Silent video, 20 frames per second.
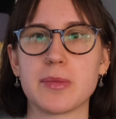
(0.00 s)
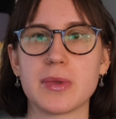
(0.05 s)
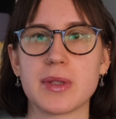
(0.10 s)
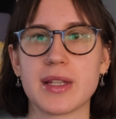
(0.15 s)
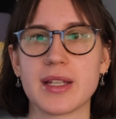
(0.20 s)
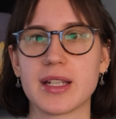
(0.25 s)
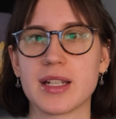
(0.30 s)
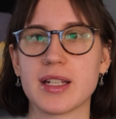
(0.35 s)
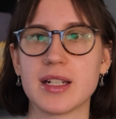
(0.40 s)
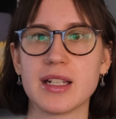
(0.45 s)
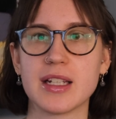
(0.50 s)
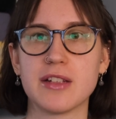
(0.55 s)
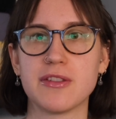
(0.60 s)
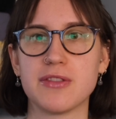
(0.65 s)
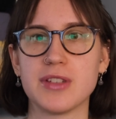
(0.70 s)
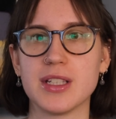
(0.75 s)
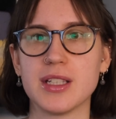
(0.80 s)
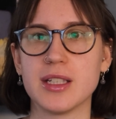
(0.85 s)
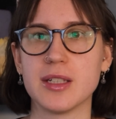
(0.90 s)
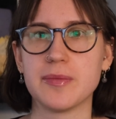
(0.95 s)
with like an
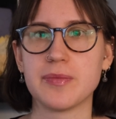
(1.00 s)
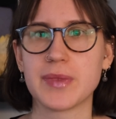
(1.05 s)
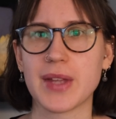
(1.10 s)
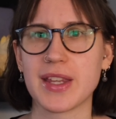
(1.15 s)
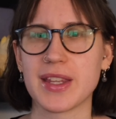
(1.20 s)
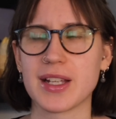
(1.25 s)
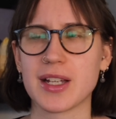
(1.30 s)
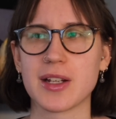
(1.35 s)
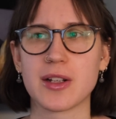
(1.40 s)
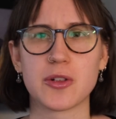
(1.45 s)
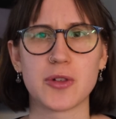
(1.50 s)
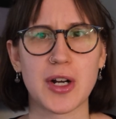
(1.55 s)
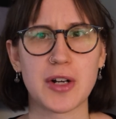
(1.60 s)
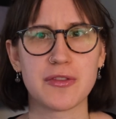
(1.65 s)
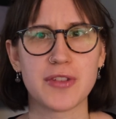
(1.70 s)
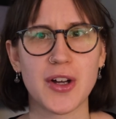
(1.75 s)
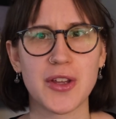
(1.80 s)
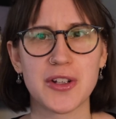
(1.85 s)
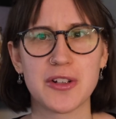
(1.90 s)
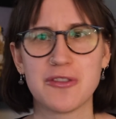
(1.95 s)
iffy, I think,
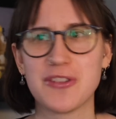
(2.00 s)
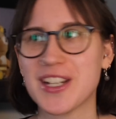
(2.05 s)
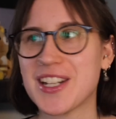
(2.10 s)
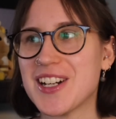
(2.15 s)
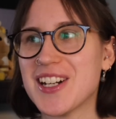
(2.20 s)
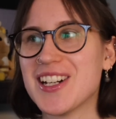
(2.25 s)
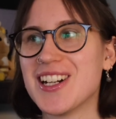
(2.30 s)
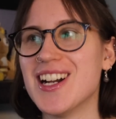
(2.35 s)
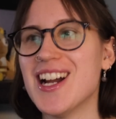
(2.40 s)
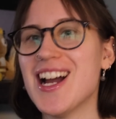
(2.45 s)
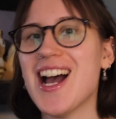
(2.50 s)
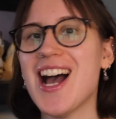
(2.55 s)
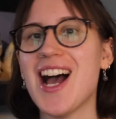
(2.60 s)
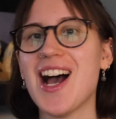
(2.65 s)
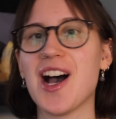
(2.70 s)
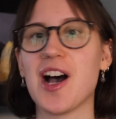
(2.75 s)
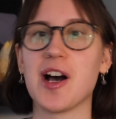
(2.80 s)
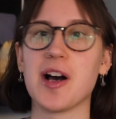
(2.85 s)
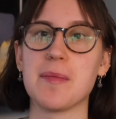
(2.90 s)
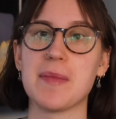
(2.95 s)
grandfather figure
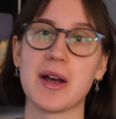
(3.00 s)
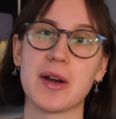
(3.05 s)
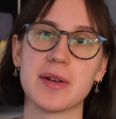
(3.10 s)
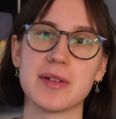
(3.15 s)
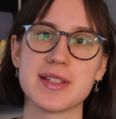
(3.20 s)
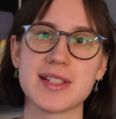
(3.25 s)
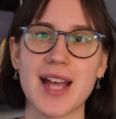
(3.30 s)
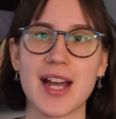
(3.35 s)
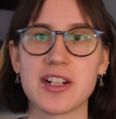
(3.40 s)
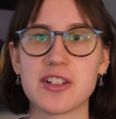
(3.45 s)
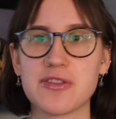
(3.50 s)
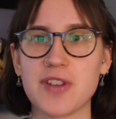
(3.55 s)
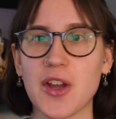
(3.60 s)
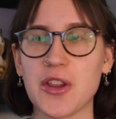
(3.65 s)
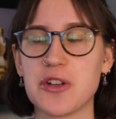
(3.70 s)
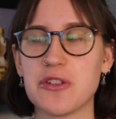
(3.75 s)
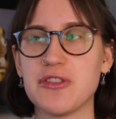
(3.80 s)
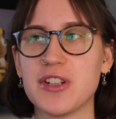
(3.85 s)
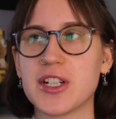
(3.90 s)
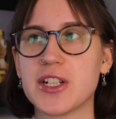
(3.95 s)
or slash
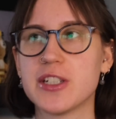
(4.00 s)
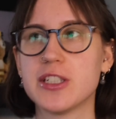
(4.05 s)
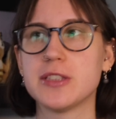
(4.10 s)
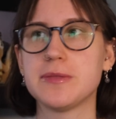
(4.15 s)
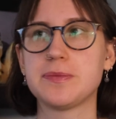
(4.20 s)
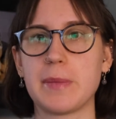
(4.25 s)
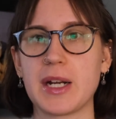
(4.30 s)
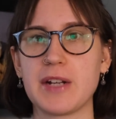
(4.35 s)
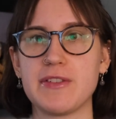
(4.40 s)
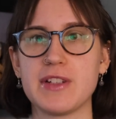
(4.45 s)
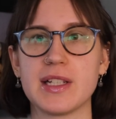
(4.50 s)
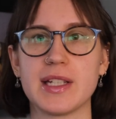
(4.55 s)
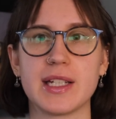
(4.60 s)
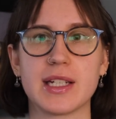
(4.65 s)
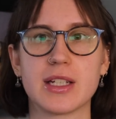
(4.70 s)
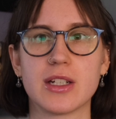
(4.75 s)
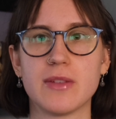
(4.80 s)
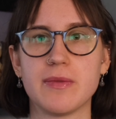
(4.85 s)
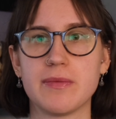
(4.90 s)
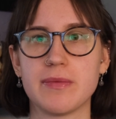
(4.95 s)
father figure. But I feel
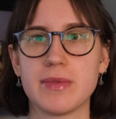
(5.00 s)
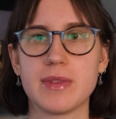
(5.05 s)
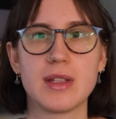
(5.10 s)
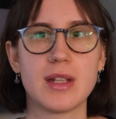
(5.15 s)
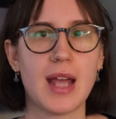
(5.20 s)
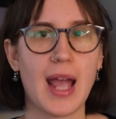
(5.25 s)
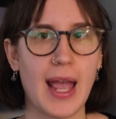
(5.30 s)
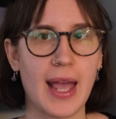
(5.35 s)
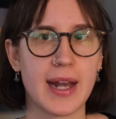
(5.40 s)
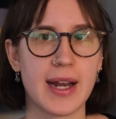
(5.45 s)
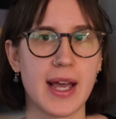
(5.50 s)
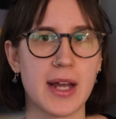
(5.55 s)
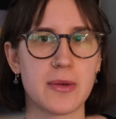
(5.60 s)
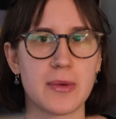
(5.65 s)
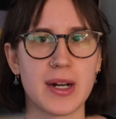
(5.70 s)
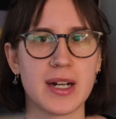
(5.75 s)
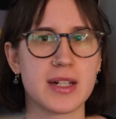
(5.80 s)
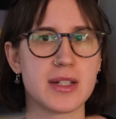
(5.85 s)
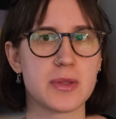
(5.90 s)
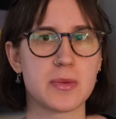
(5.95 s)
like Anne
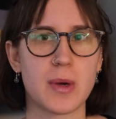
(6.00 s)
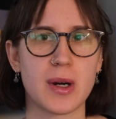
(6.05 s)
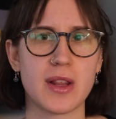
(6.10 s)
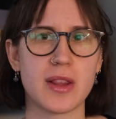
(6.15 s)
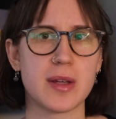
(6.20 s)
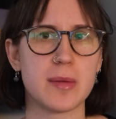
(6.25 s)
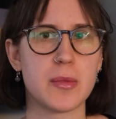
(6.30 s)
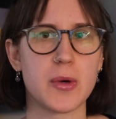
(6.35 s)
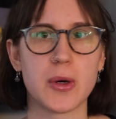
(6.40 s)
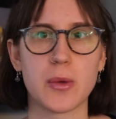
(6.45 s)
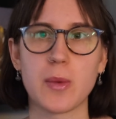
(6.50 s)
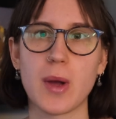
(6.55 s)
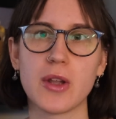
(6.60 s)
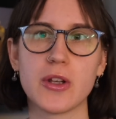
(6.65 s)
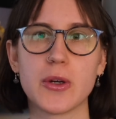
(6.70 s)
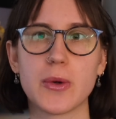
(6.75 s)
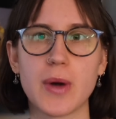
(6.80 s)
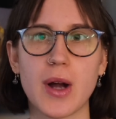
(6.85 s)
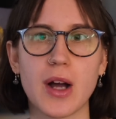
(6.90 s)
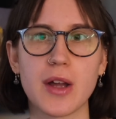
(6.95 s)
Enright is one of the more
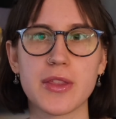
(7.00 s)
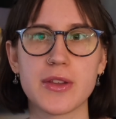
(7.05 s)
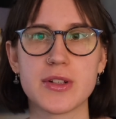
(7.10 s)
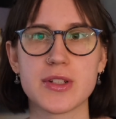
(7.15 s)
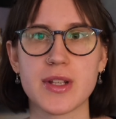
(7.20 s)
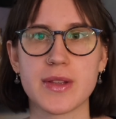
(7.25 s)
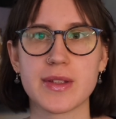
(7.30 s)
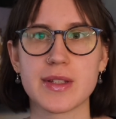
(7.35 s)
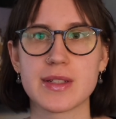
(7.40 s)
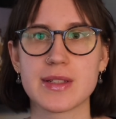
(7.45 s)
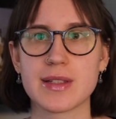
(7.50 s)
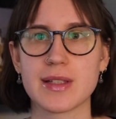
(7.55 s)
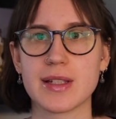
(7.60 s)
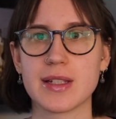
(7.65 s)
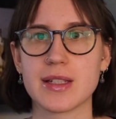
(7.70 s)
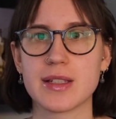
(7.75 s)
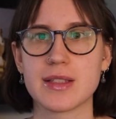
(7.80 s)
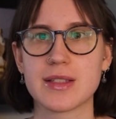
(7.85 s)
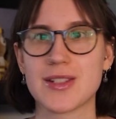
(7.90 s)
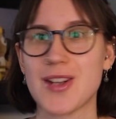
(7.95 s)
well-known authors on this
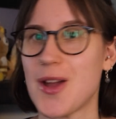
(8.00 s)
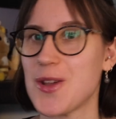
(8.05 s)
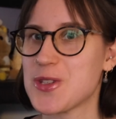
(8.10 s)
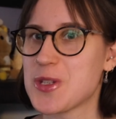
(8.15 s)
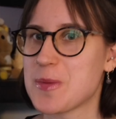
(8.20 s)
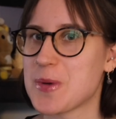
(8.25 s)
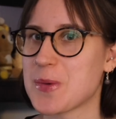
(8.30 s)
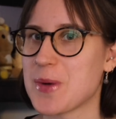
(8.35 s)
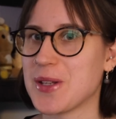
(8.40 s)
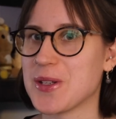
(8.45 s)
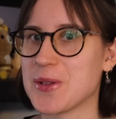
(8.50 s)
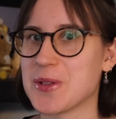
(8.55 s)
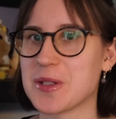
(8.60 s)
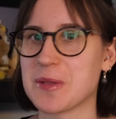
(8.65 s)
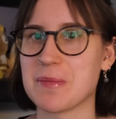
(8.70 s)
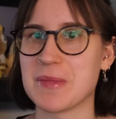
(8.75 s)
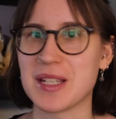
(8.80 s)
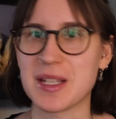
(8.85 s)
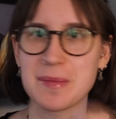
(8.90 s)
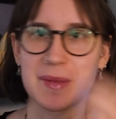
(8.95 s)
list. Not super well-known to
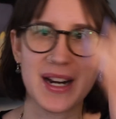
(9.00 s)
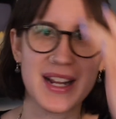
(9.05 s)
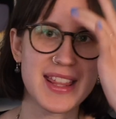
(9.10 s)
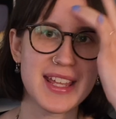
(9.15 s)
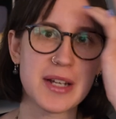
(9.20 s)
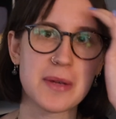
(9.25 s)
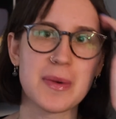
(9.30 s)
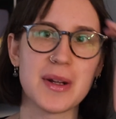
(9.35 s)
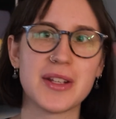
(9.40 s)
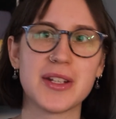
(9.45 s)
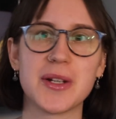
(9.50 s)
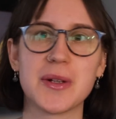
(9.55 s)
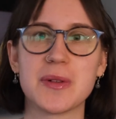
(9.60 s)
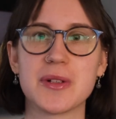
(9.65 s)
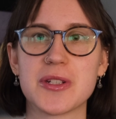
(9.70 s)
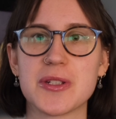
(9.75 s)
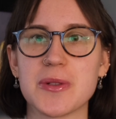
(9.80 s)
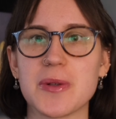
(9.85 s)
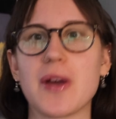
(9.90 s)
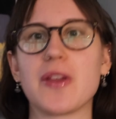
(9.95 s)
me, but I think well-known
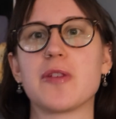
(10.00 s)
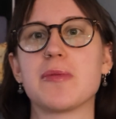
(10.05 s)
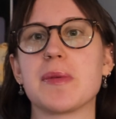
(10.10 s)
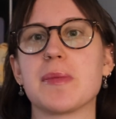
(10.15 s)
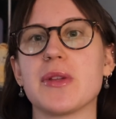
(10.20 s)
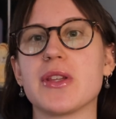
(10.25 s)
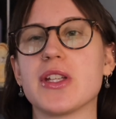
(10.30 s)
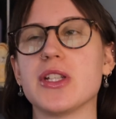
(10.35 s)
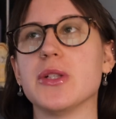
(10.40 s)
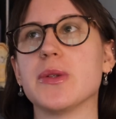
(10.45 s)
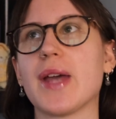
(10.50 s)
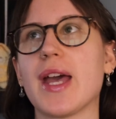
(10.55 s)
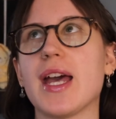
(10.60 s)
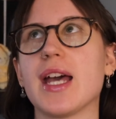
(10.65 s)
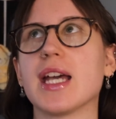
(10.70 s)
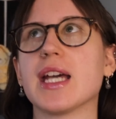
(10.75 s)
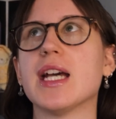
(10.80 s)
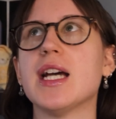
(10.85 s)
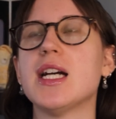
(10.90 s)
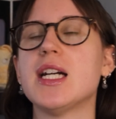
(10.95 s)
to other people in the
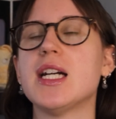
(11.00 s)
UK.